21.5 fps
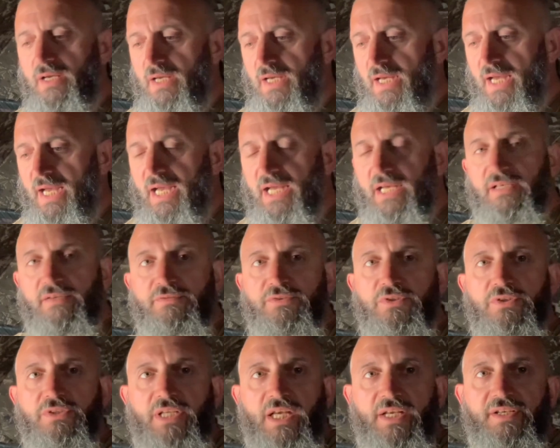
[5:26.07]
and I've
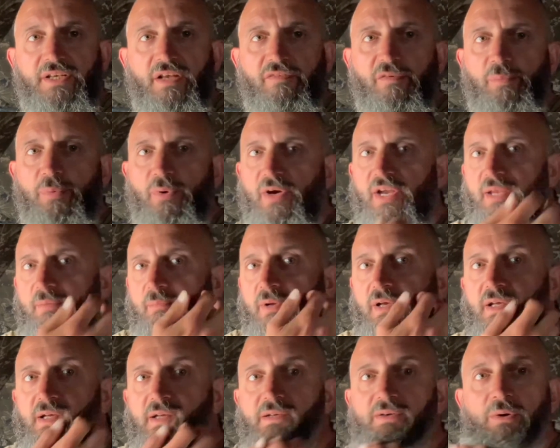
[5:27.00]
just had another bream
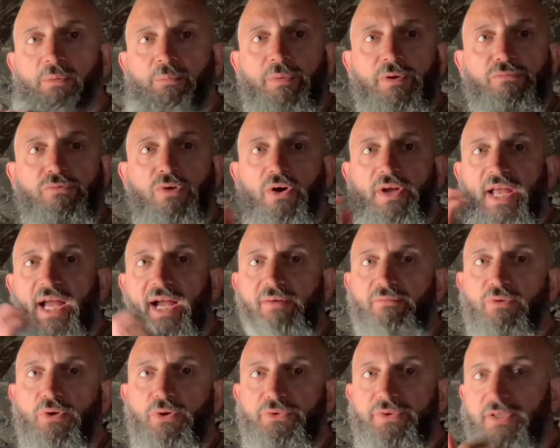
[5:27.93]
on my right hand
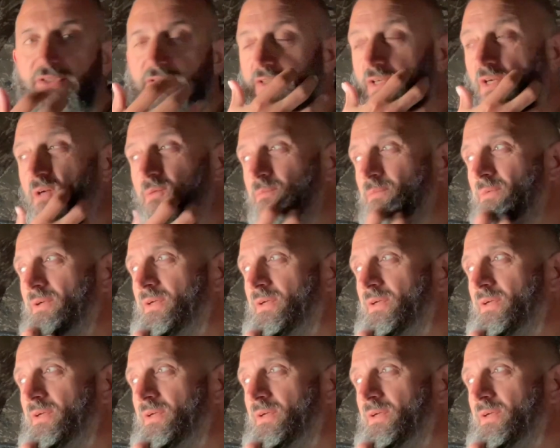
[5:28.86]
rod this time.